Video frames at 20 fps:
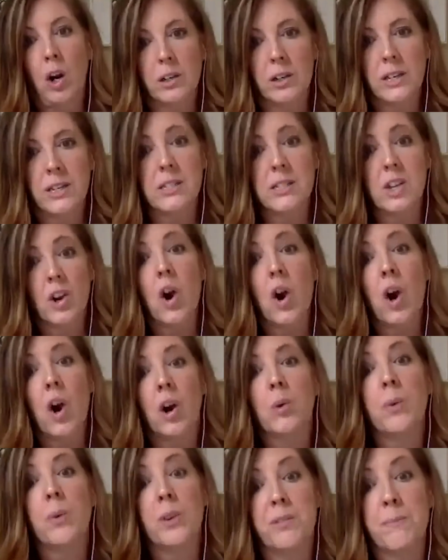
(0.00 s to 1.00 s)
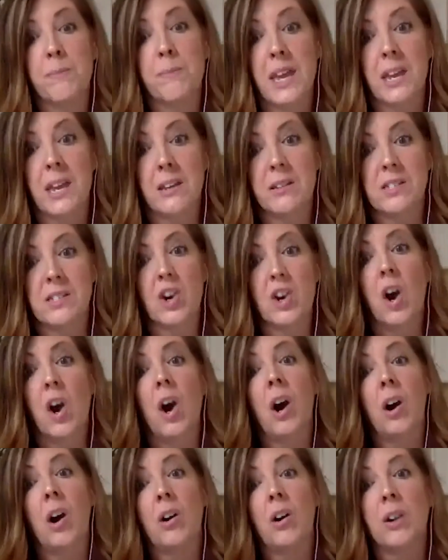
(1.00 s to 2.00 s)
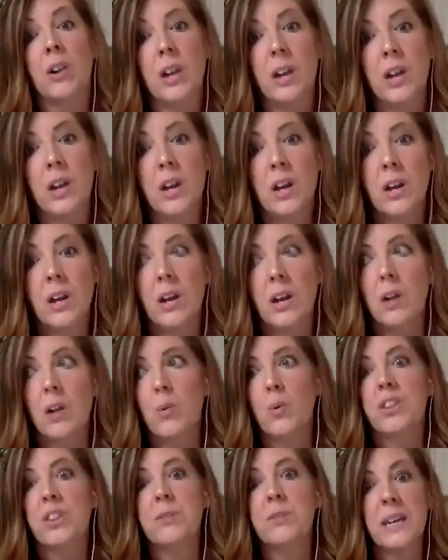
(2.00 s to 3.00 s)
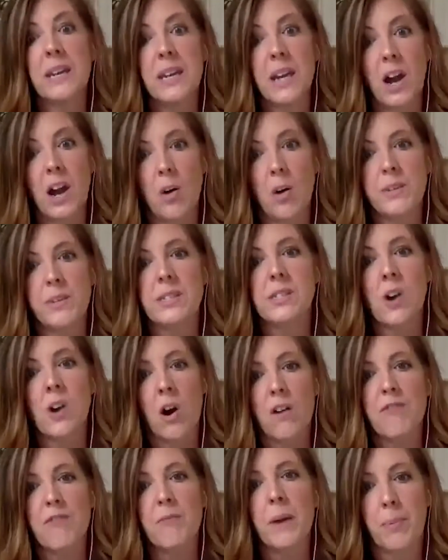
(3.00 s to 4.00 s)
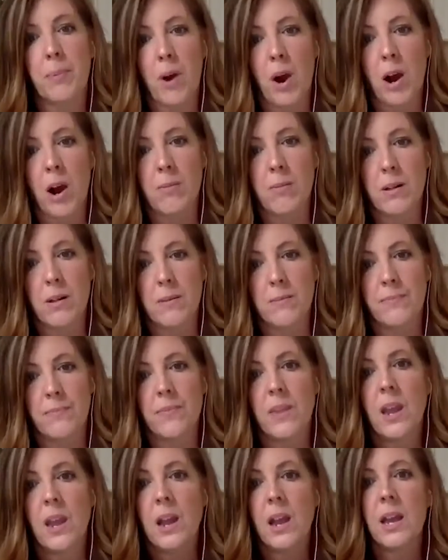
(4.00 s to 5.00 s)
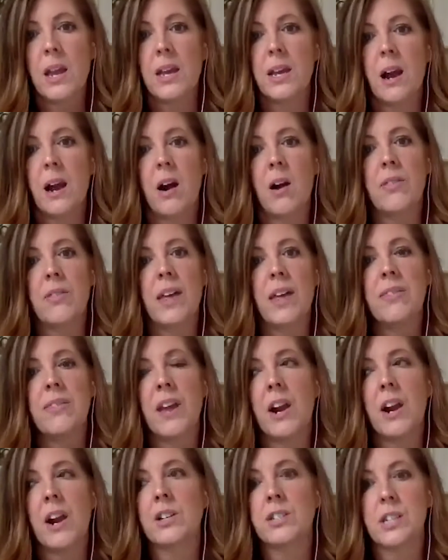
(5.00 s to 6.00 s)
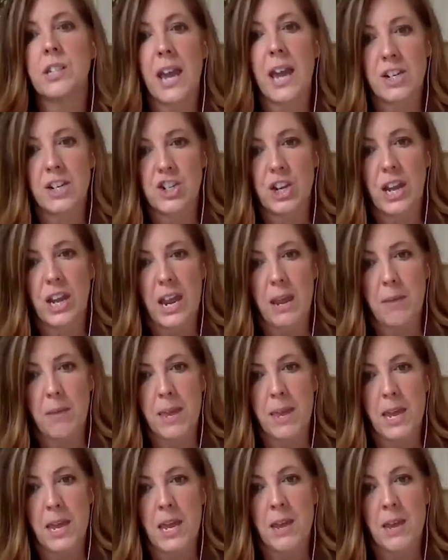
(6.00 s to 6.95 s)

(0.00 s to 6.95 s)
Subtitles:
Is their heart with me? Is their heart with me to help me solve my problem? Are they there to educate me?